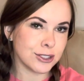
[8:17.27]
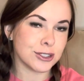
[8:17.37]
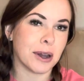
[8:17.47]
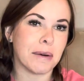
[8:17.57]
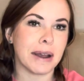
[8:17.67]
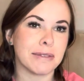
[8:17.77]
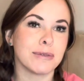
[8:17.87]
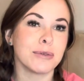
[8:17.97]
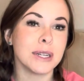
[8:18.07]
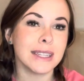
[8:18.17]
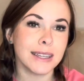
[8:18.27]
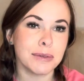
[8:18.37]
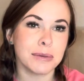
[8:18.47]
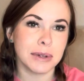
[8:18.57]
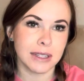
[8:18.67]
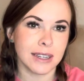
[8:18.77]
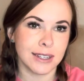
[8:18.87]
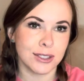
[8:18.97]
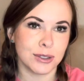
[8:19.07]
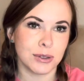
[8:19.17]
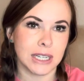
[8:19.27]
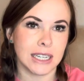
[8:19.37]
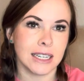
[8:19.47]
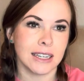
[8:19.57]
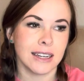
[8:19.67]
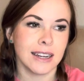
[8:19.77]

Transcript: so I've really enjoyed